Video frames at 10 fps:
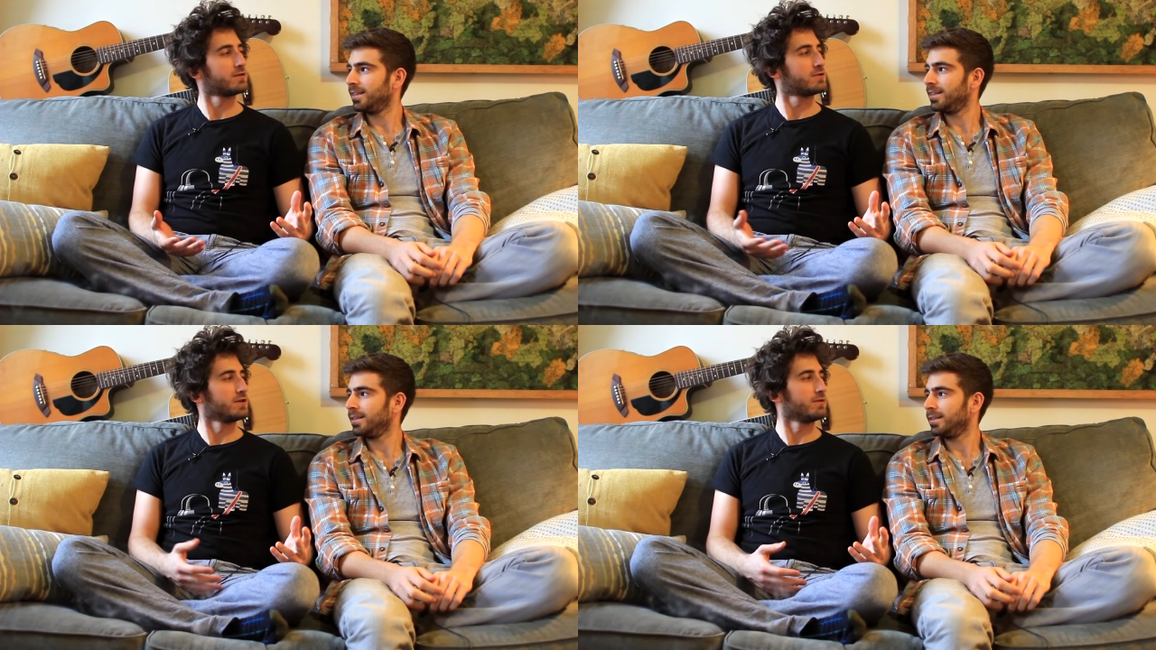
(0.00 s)

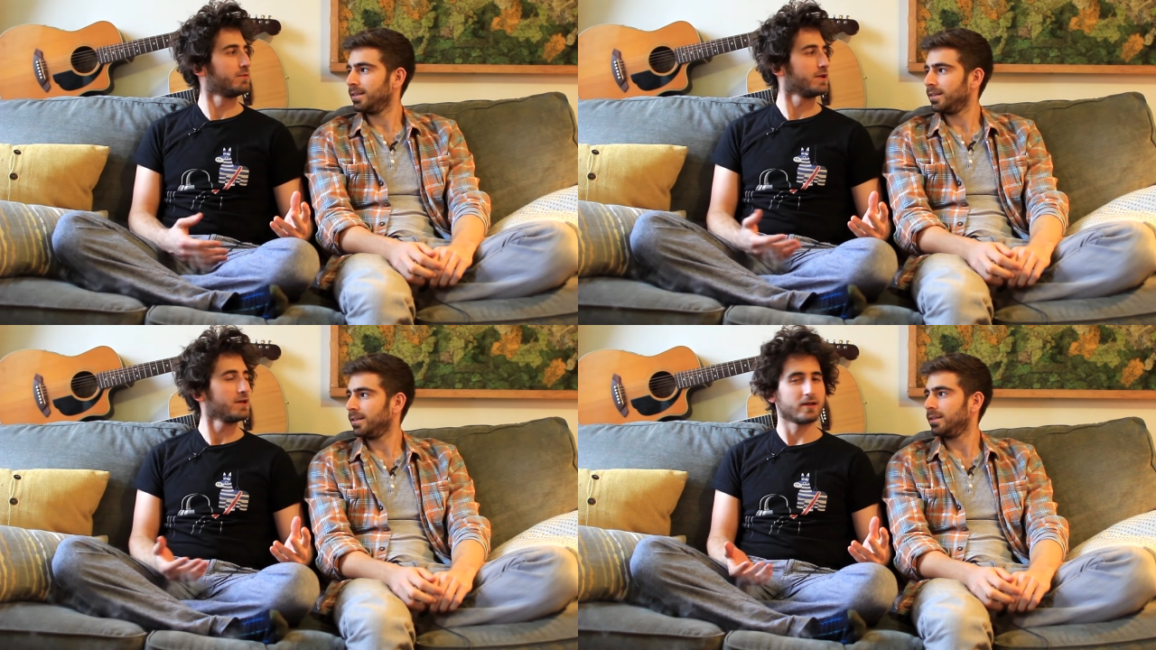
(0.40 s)
Speaker 1: cheap
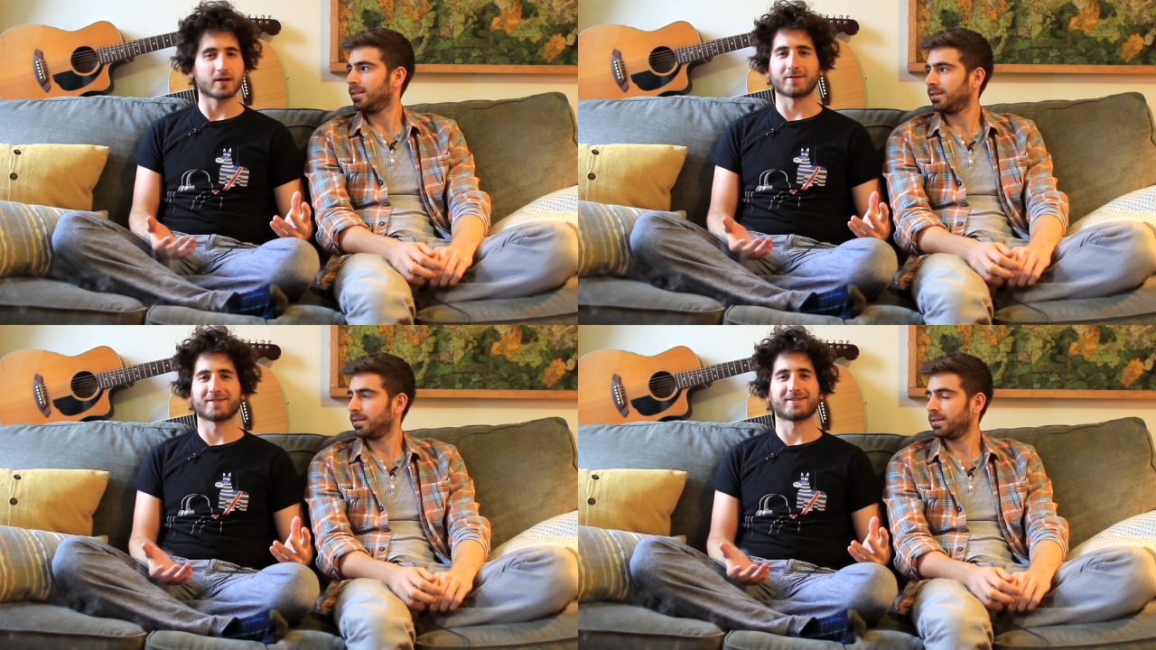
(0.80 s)
eating,
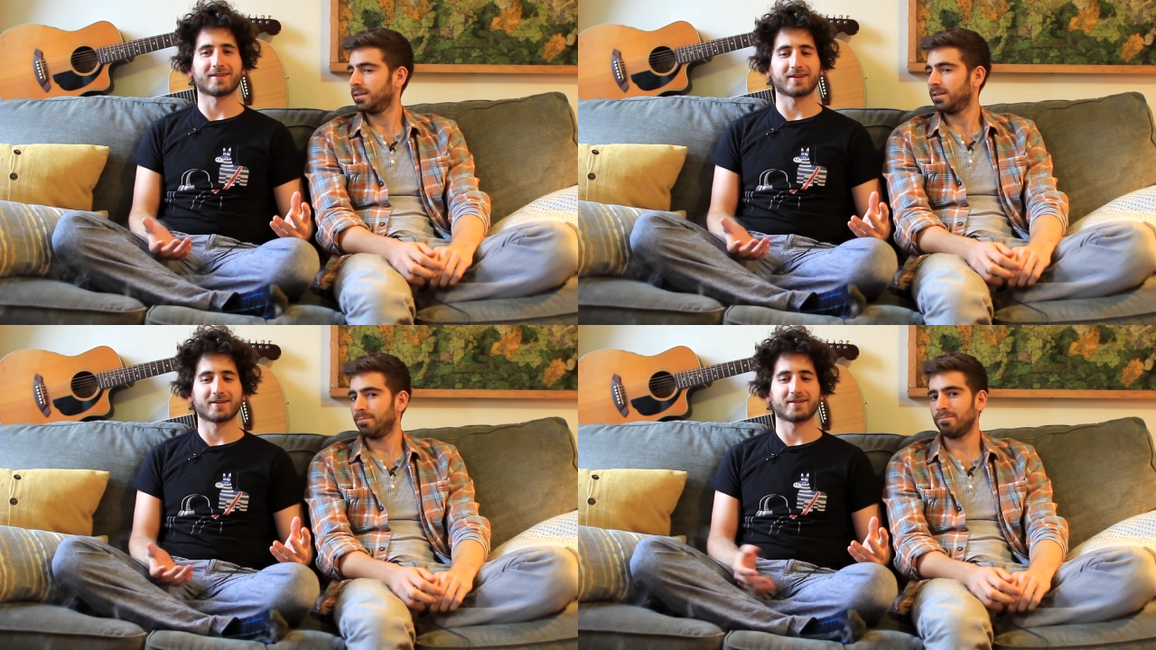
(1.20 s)
I would say.
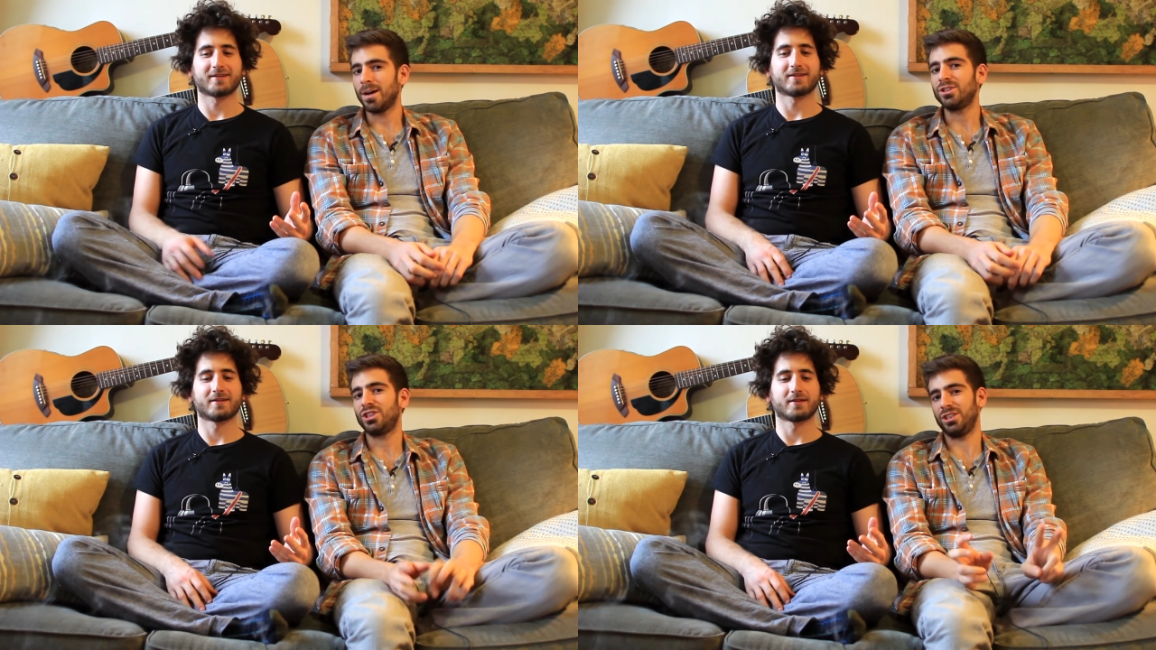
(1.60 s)

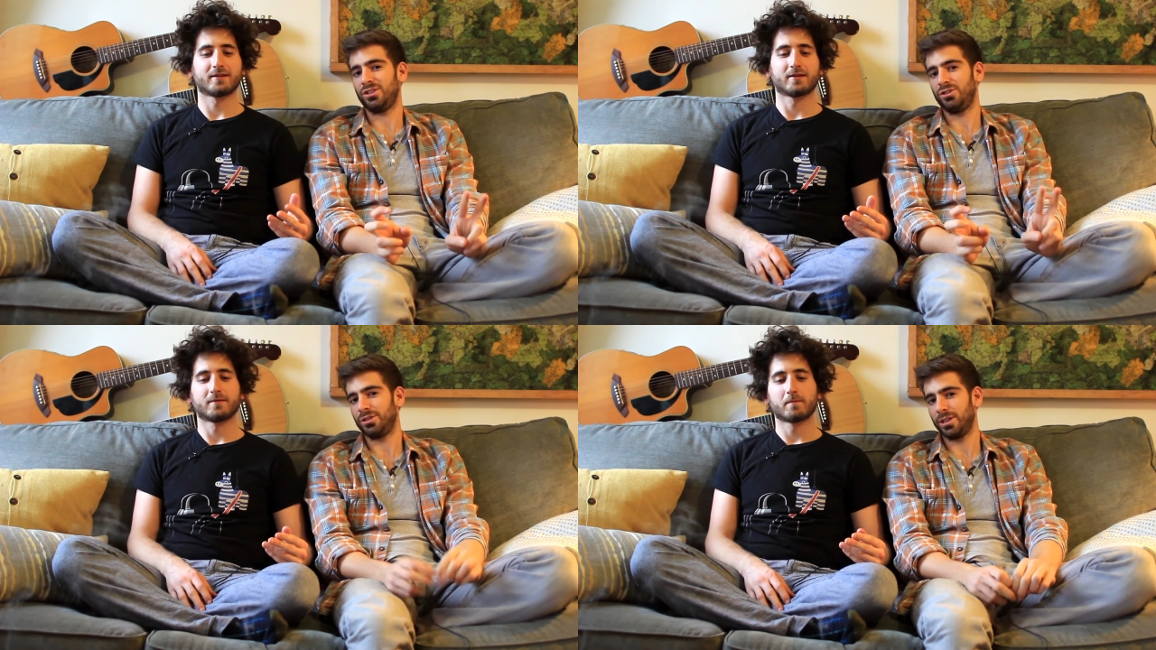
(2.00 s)

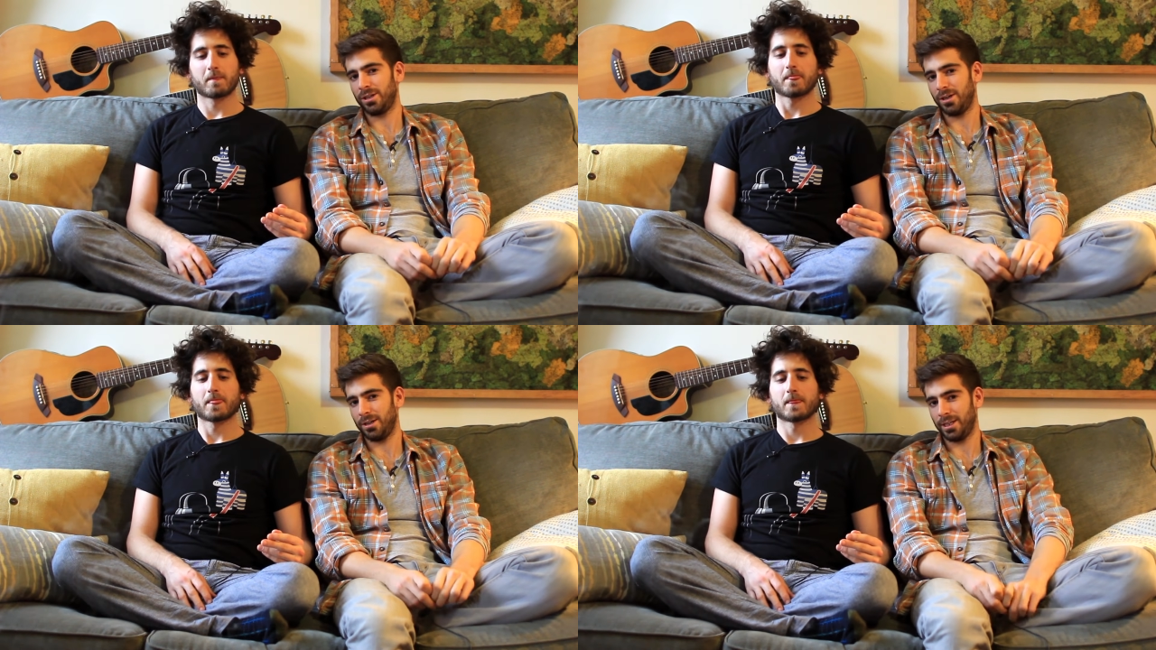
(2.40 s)
Munchies, you could
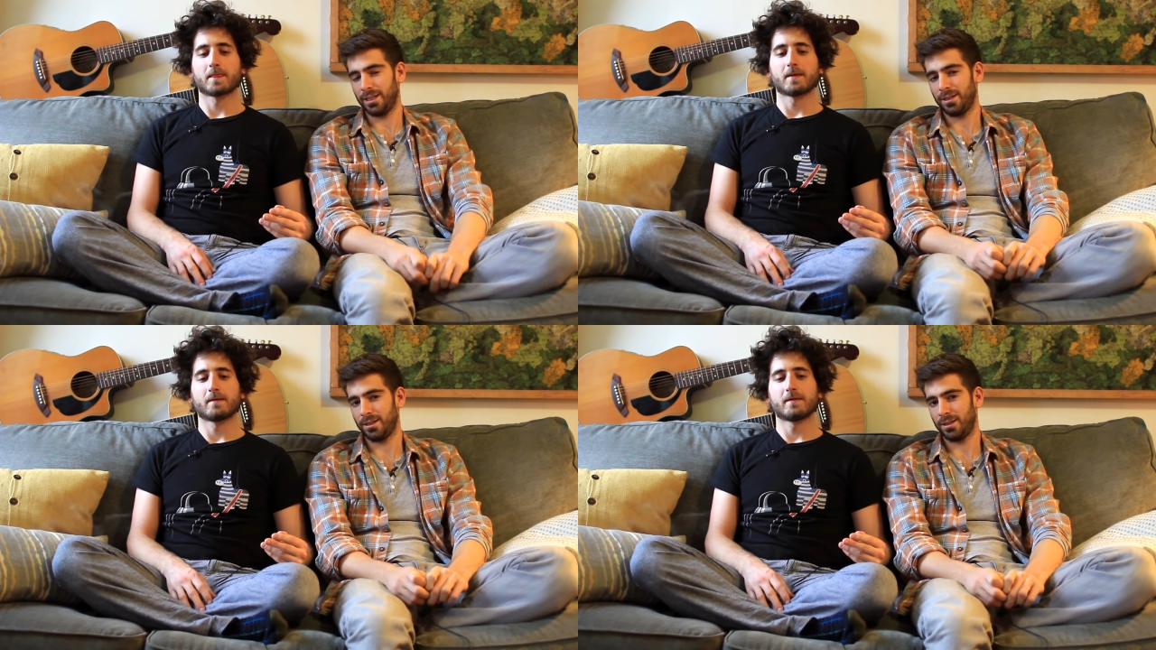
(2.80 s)
call it.